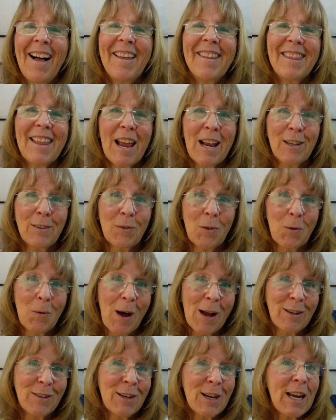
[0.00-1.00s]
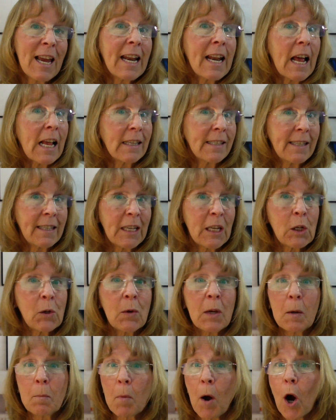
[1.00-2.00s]
Thanks for watching, and I'll see you
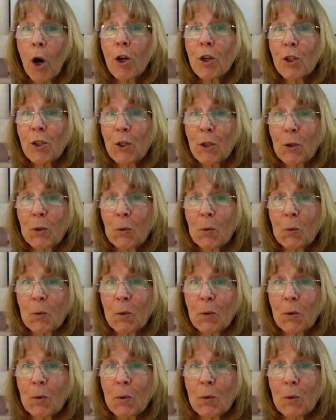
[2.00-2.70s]
in Part 2.